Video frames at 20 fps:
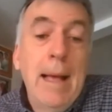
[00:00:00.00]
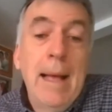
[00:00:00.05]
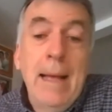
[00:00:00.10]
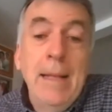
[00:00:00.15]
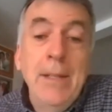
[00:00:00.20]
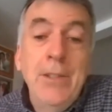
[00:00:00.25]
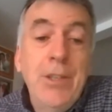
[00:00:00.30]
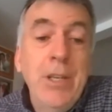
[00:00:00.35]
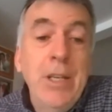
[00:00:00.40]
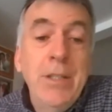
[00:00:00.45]

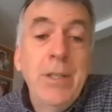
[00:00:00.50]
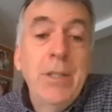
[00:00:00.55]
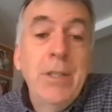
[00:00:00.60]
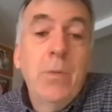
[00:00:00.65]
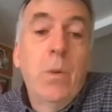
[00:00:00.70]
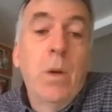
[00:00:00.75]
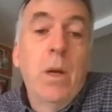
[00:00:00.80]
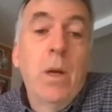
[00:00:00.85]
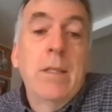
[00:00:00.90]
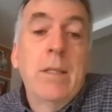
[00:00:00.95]
And Jesus'
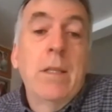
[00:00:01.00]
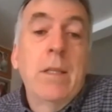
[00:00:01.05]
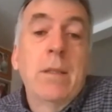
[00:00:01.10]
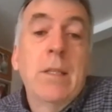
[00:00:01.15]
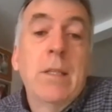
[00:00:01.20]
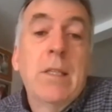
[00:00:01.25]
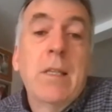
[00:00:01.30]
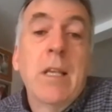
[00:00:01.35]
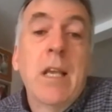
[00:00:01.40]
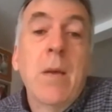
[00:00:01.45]
words on
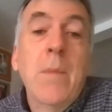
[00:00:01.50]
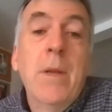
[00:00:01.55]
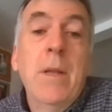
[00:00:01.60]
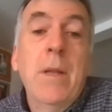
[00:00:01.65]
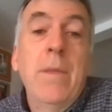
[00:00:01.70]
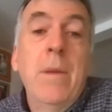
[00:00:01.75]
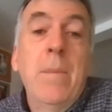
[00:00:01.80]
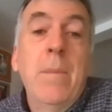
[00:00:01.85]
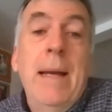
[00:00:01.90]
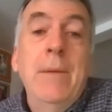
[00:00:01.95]
the Sermon
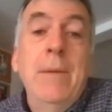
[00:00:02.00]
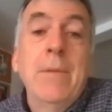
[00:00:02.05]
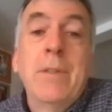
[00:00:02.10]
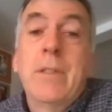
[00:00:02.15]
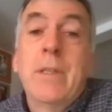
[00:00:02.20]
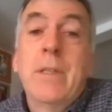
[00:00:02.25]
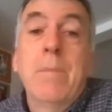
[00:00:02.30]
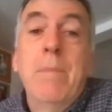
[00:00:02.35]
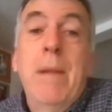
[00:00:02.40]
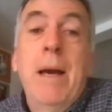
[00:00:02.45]
on the
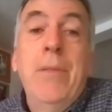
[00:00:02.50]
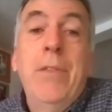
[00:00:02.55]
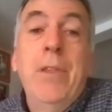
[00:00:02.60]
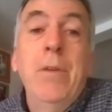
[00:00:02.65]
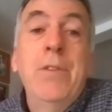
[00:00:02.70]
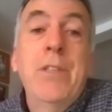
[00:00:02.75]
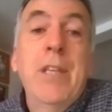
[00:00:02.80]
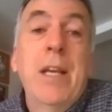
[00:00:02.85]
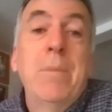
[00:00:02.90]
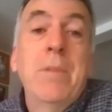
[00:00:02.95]
Mount,
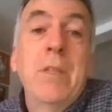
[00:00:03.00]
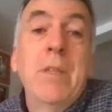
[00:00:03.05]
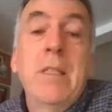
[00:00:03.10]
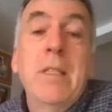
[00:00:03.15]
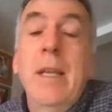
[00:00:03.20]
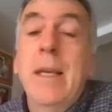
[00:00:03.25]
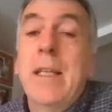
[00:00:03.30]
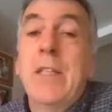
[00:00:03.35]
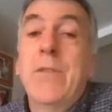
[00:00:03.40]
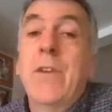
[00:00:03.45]
Matthew chapter
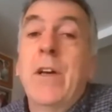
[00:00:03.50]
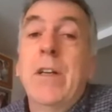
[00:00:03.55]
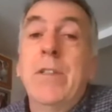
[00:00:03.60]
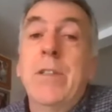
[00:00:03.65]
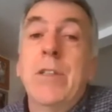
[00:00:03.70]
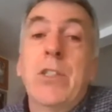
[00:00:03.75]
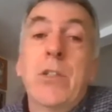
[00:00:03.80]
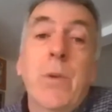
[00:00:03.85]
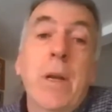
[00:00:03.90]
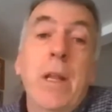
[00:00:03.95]
6,
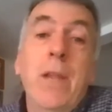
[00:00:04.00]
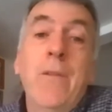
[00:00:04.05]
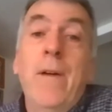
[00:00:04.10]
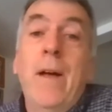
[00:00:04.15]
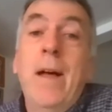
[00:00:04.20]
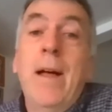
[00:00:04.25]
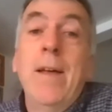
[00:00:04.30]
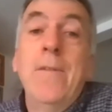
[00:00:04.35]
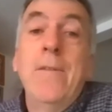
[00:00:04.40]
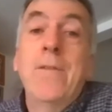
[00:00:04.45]
verses
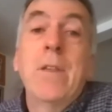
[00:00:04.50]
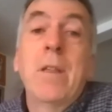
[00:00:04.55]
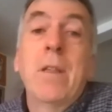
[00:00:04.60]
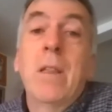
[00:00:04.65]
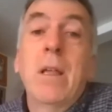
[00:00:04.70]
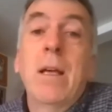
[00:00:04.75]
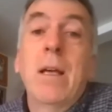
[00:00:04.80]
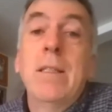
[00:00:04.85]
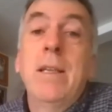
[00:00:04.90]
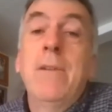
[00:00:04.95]
25 to
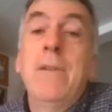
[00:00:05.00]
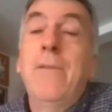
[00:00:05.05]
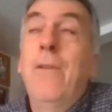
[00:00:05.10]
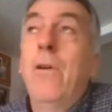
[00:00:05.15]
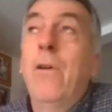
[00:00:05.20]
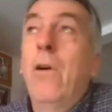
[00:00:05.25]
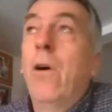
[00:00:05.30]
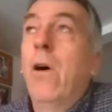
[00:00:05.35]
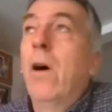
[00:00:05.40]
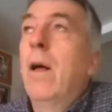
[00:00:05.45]

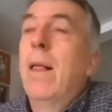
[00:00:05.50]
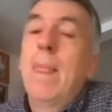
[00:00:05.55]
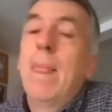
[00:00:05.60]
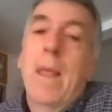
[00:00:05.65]
34.